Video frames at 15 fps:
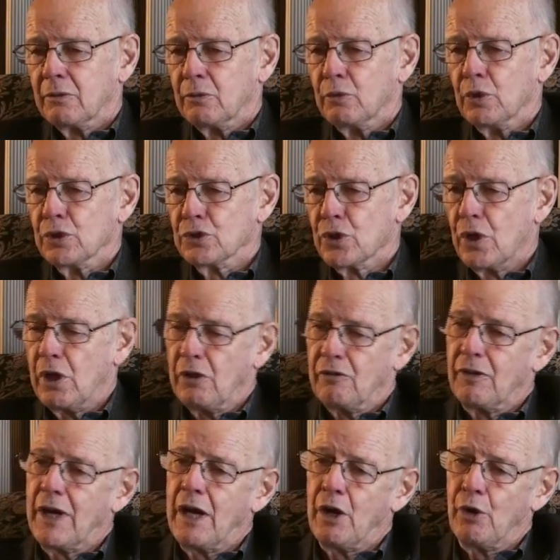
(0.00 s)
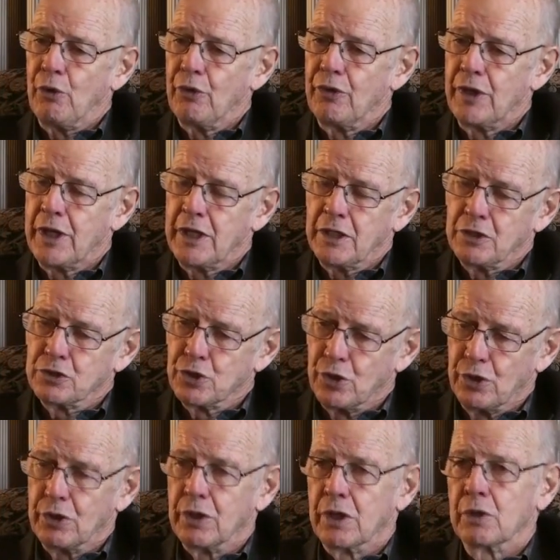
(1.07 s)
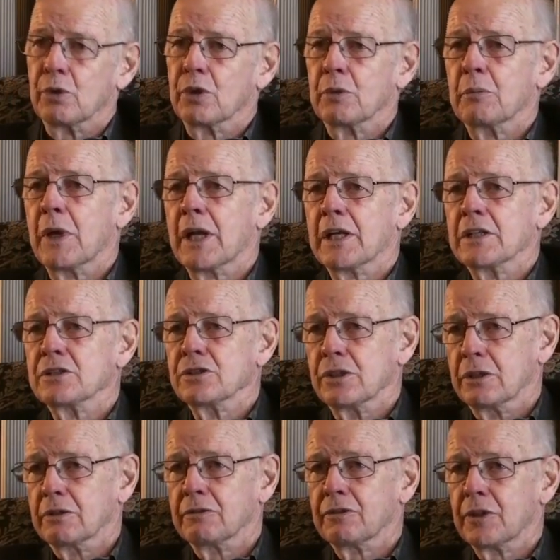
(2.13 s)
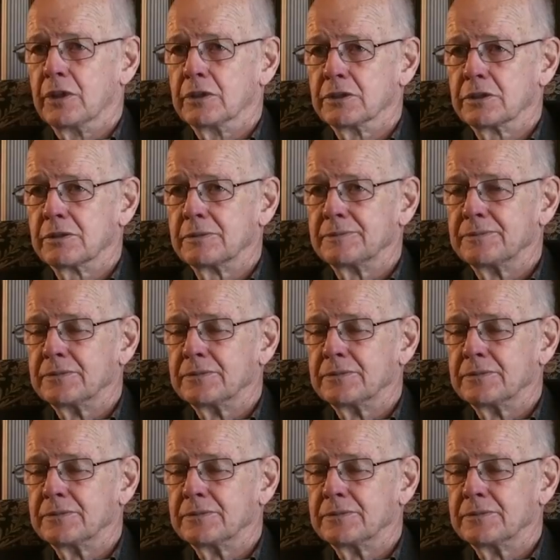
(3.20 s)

resolve how they in turn are going to manage their affairs.